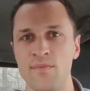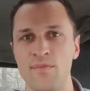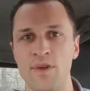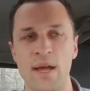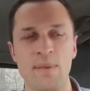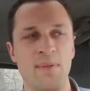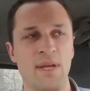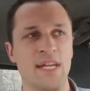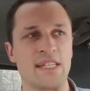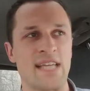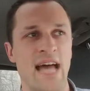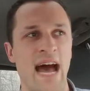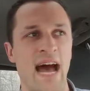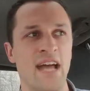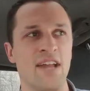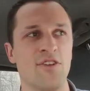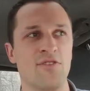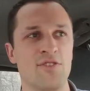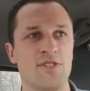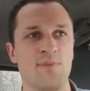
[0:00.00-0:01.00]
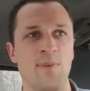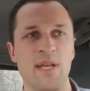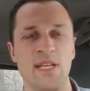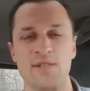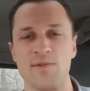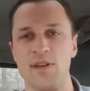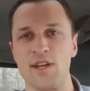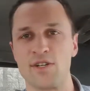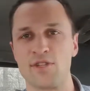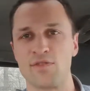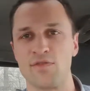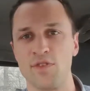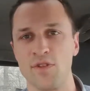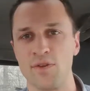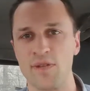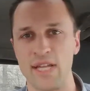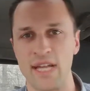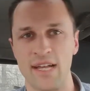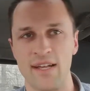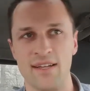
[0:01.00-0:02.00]
Right? Because I don't speak Spanish
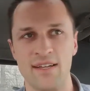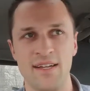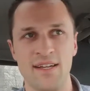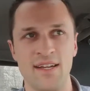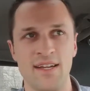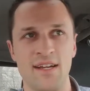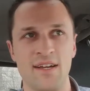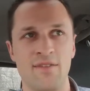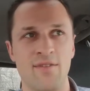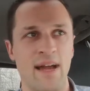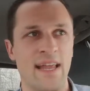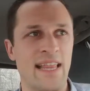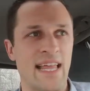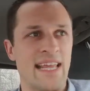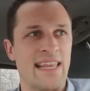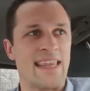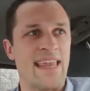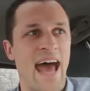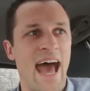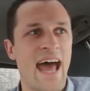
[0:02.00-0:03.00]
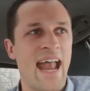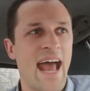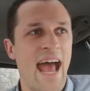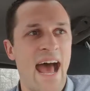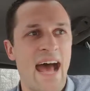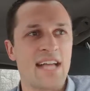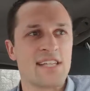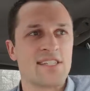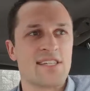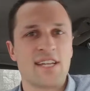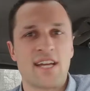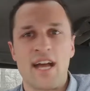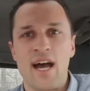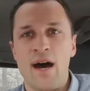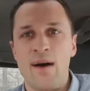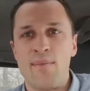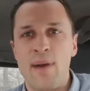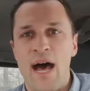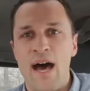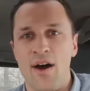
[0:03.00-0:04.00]
fluently, right? Like, that has to
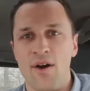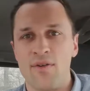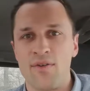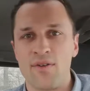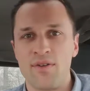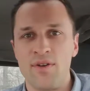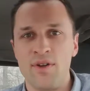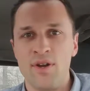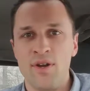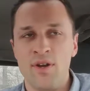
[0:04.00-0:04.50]
come out